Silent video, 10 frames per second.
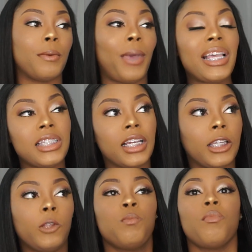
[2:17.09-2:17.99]
And
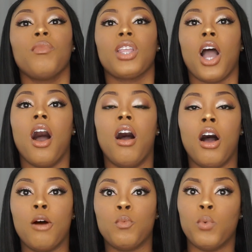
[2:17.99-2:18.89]
basically,
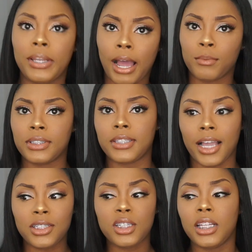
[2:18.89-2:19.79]
um, when I was
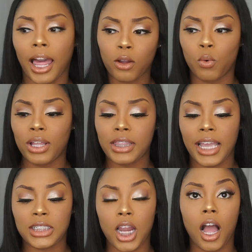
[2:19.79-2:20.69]
actually like on
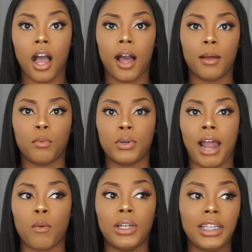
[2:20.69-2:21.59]
that job, when
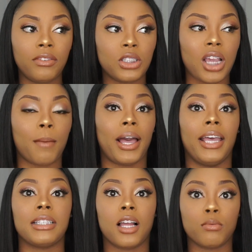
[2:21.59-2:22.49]
I would leave the job, I
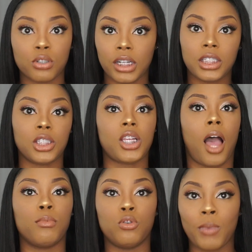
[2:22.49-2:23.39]
had to come straight to the
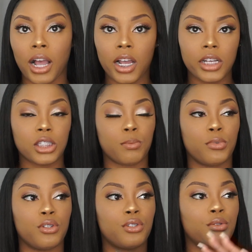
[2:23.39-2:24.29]
shop, do my
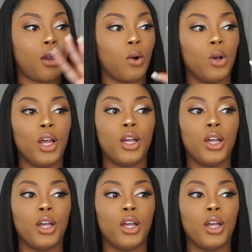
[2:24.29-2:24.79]
customers, you know,